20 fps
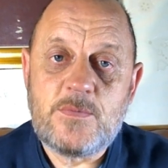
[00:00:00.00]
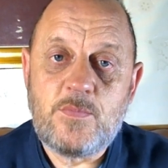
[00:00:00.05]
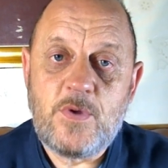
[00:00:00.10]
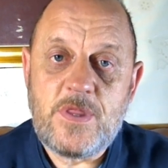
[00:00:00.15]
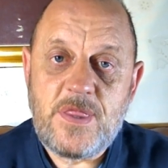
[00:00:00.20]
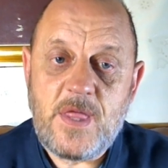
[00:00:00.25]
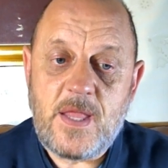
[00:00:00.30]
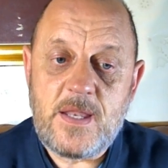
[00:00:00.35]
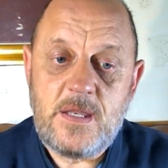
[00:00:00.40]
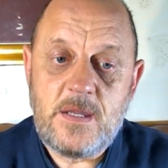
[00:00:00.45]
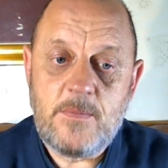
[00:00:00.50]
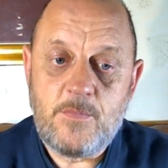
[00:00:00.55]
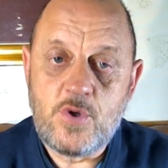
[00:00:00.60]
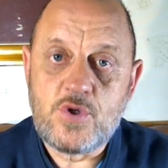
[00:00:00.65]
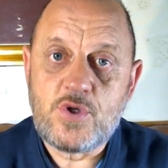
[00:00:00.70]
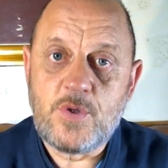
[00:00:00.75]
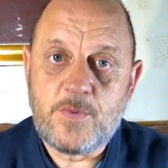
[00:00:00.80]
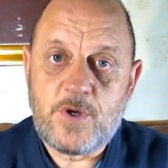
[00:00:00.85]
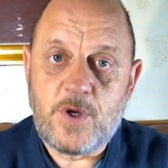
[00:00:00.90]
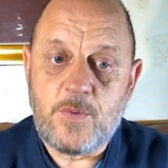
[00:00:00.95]
within the
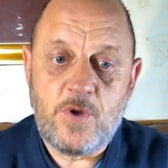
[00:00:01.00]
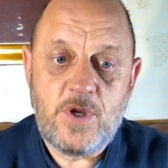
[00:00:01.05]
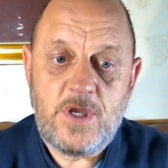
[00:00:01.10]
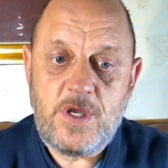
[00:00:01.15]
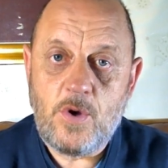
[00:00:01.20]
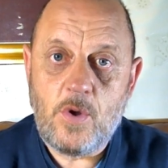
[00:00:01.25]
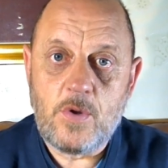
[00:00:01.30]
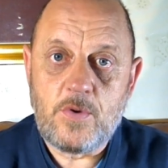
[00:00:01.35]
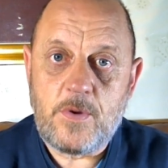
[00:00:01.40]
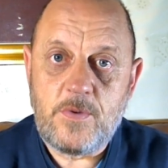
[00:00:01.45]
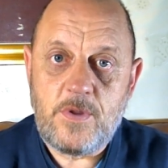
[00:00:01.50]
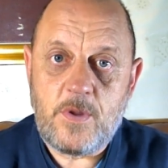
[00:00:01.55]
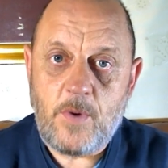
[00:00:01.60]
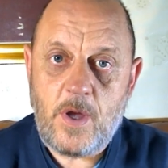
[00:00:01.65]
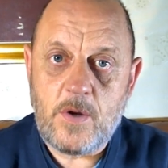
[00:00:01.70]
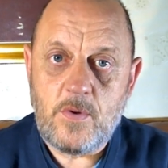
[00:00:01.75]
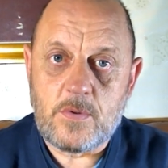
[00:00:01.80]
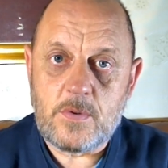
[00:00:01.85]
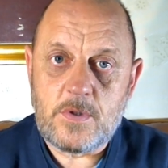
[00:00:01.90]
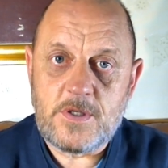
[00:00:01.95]
Muslim community all around the
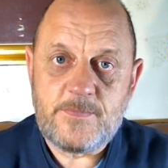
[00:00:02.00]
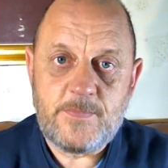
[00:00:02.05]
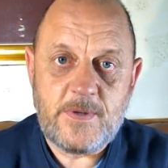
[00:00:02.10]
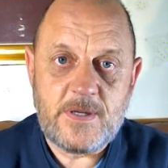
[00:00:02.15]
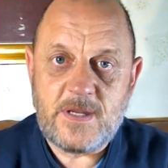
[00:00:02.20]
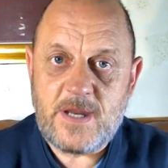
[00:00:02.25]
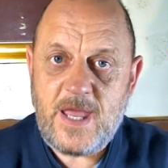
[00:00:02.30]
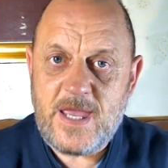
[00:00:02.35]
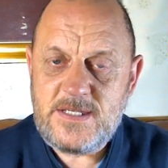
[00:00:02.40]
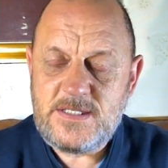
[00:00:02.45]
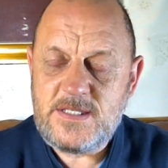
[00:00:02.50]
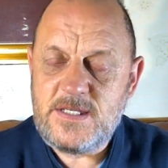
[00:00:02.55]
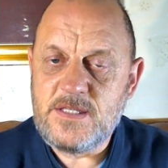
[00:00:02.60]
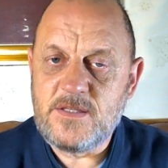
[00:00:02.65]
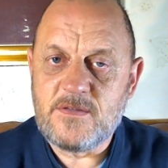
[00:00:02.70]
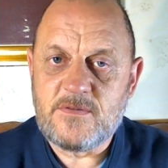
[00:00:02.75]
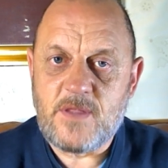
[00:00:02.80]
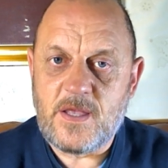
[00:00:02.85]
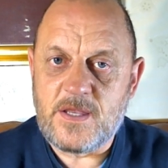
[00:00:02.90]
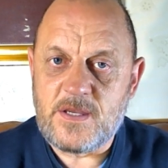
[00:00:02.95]
world. He's been arrested
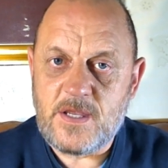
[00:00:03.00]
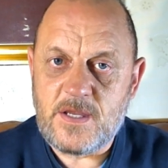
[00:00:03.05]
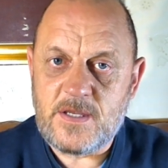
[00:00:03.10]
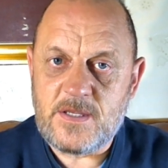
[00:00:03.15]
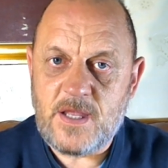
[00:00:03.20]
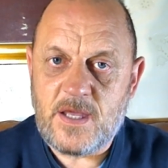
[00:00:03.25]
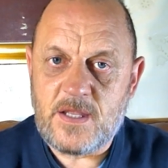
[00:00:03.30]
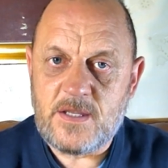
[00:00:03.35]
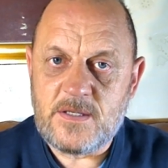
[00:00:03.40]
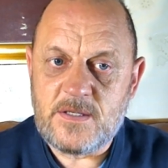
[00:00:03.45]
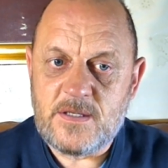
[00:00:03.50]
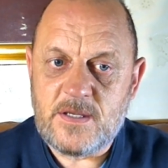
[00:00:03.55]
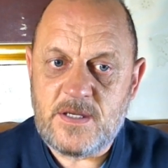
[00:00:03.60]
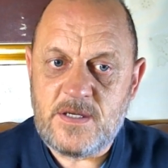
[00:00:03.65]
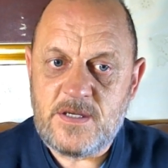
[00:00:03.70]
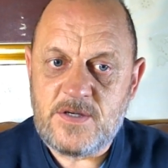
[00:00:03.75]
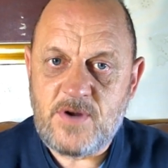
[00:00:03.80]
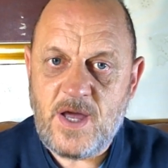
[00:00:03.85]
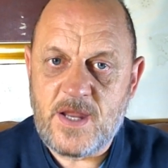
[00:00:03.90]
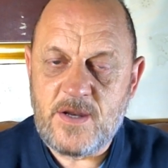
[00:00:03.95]
and
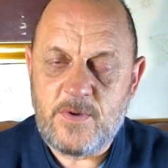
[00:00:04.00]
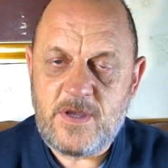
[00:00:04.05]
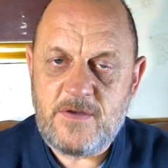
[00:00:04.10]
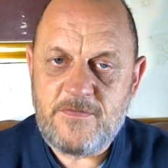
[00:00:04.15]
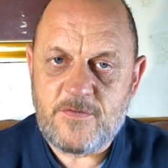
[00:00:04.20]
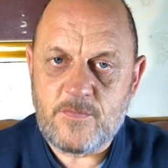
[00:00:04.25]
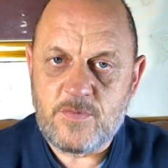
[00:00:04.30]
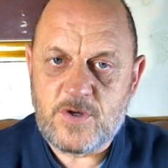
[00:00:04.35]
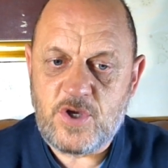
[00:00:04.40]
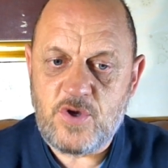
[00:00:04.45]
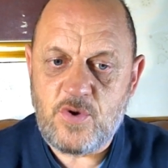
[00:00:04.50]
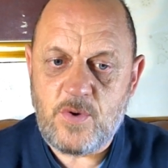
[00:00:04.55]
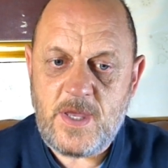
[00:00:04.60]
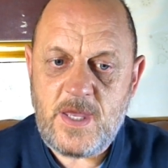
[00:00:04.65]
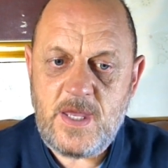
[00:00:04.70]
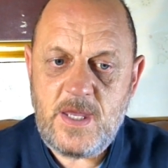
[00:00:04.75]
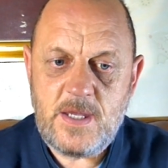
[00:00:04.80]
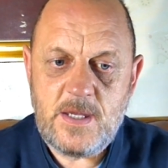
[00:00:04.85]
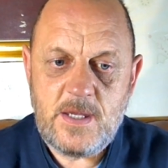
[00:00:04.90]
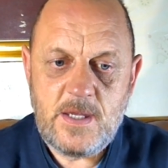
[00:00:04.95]
he's ran away from
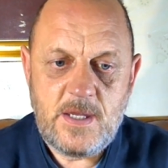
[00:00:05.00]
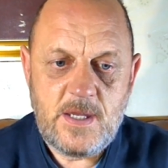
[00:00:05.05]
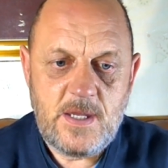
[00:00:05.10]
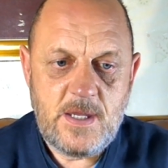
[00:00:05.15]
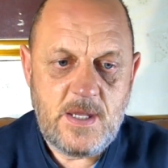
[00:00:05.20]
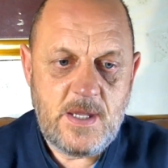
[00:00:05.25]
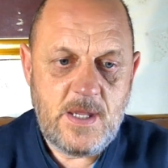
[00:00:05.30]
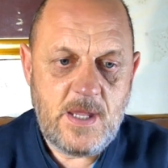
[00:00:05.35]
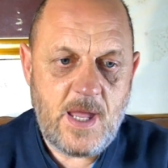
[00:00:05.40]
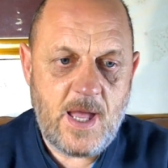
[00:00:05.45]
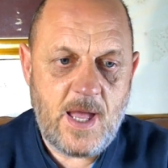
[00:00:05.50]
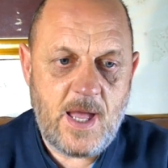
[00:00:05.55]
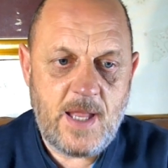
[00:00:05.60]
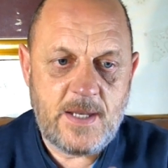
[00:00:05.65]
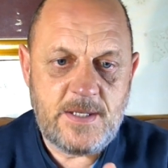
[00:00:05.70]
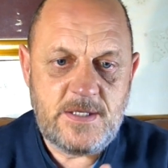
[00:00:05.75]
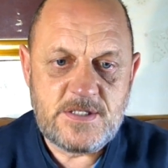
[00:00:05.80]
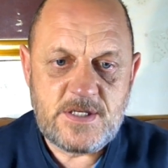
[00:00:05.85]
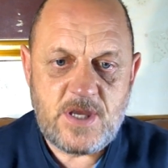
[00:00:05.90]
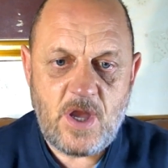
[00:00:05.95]
Kuwait, and
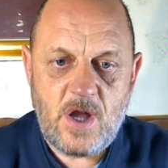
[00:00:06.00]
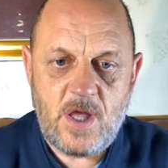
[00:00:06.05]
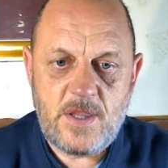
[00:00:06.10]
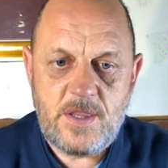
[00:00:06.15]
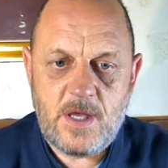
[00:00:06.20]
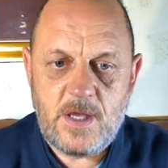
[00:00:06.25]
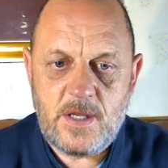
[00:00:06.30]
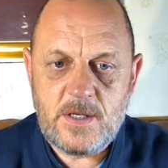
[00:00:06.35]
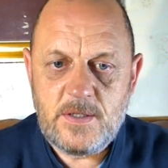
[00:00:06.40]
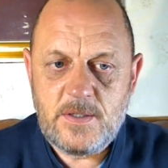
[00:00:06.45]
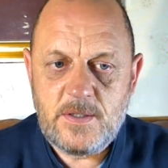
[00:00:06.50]
he's got other